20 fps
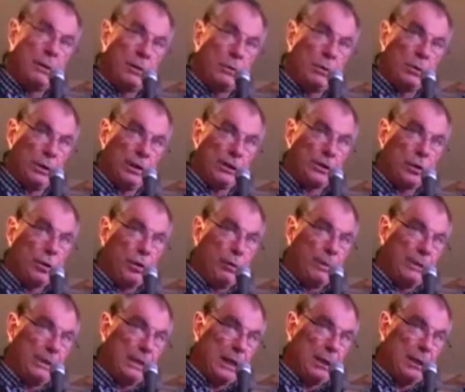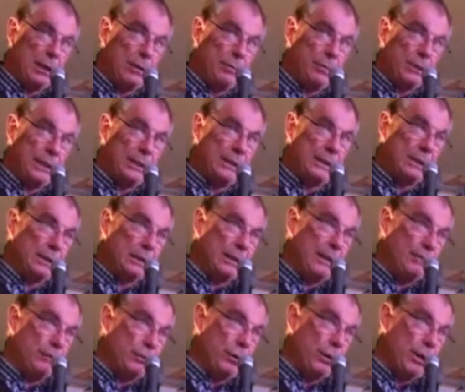at a political
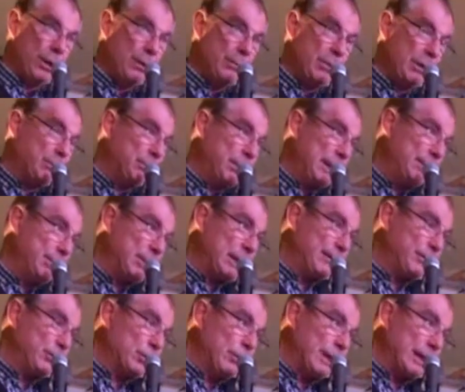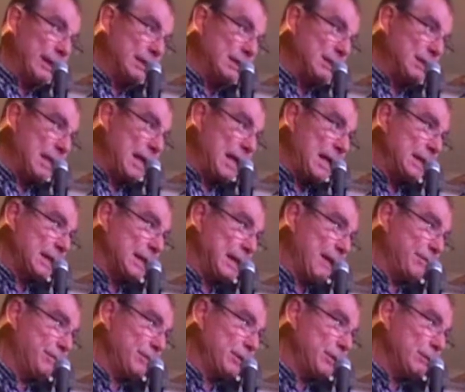level, but people have to understand and
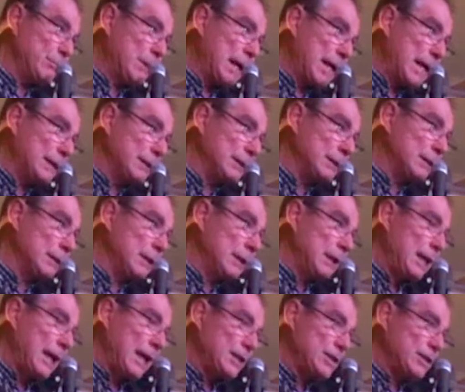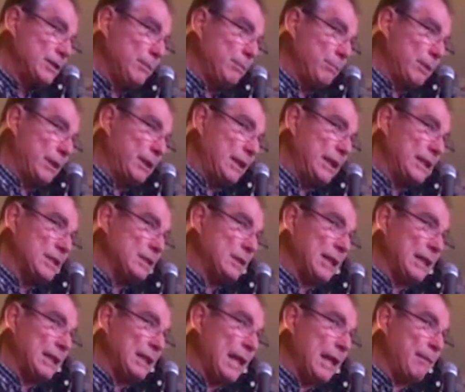have to demand it. And simply things
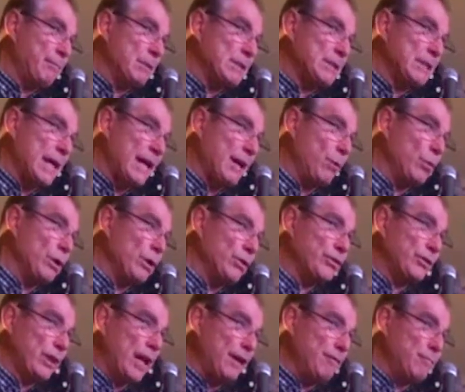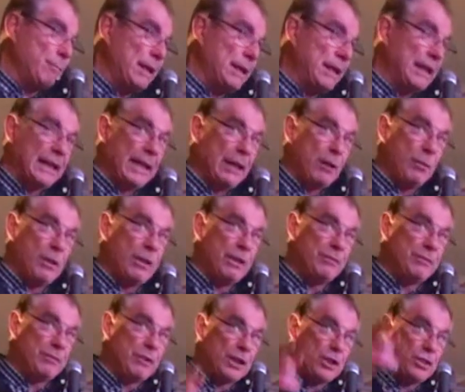like Labor saying we'll save Medicare when
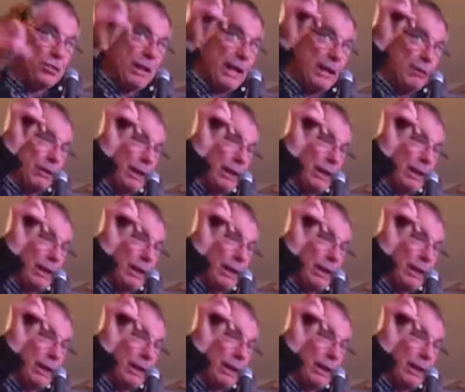they've got a track